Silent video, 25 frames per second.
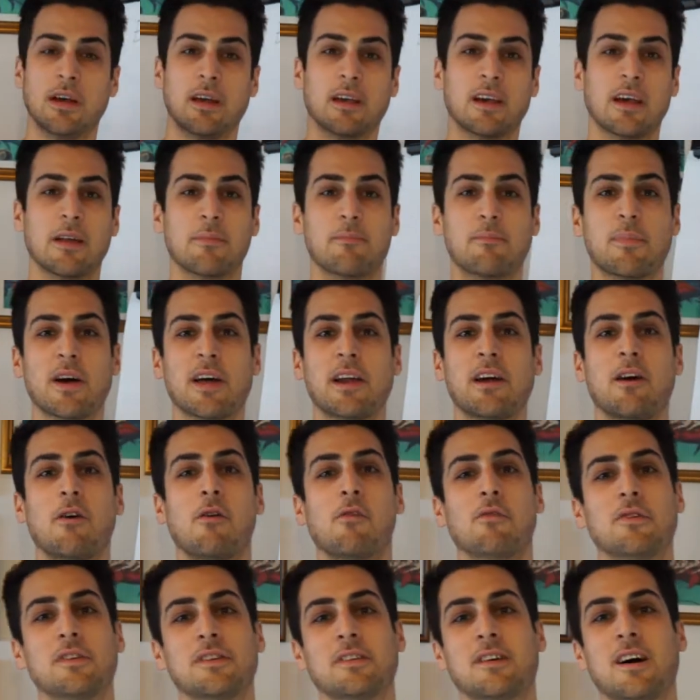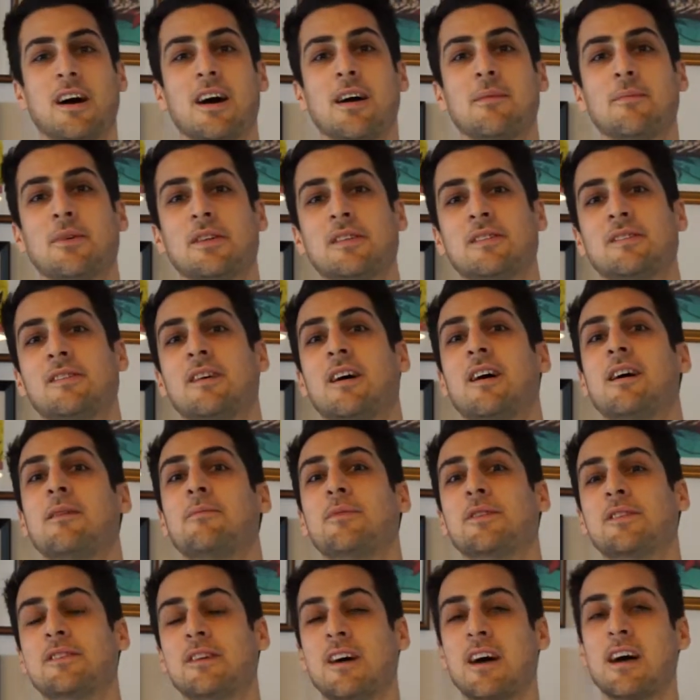get better over time and
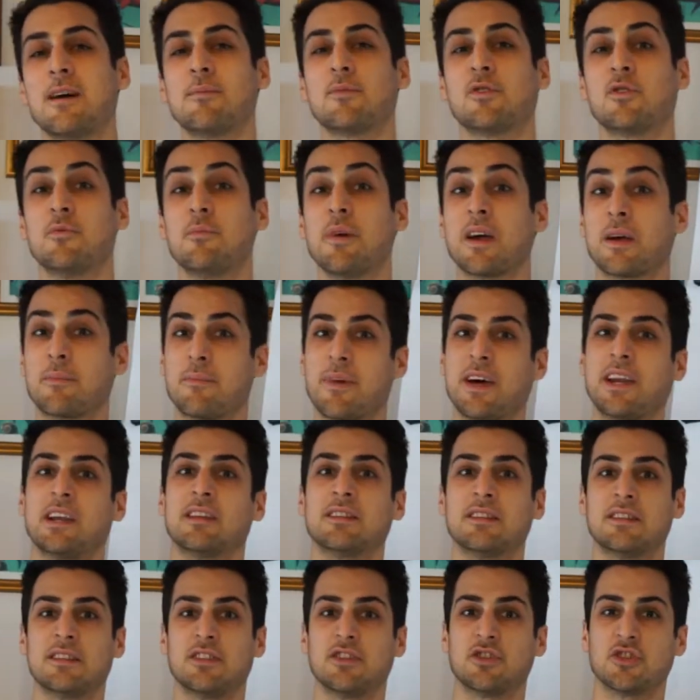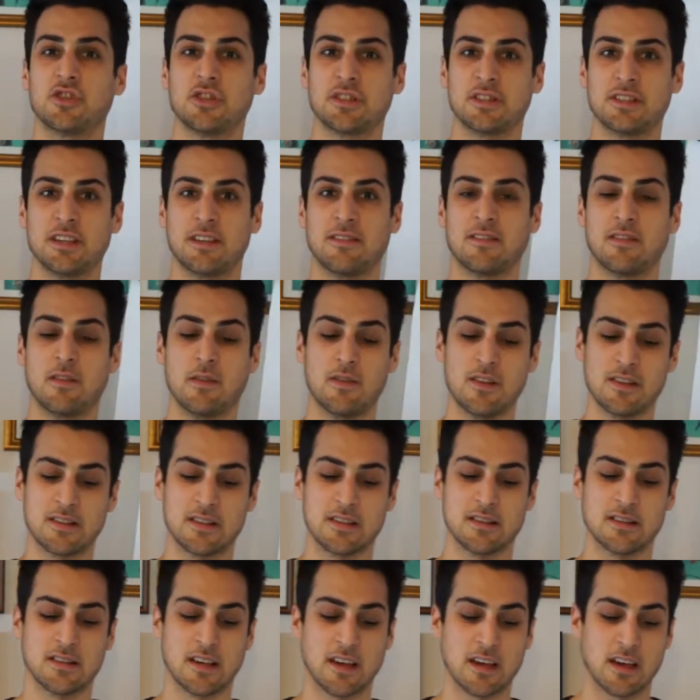time to make better decisions. And this
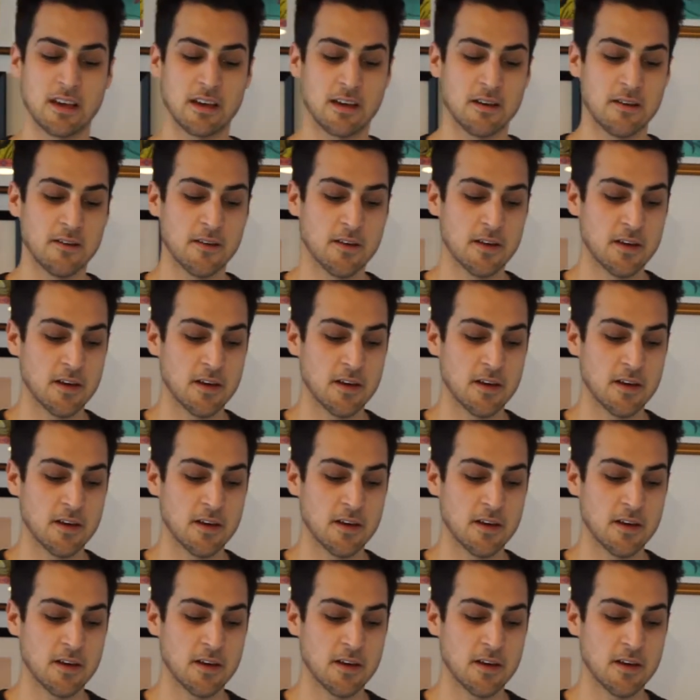is a